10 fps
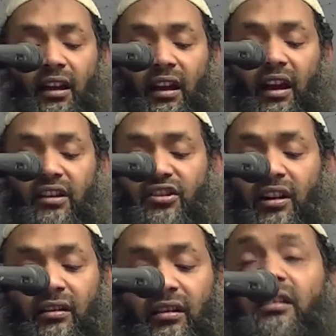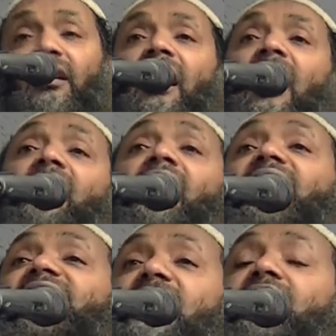angel Allah
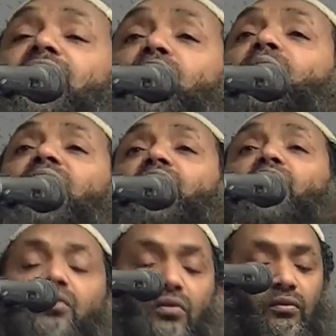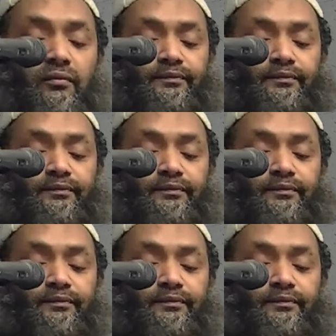sent to me to you.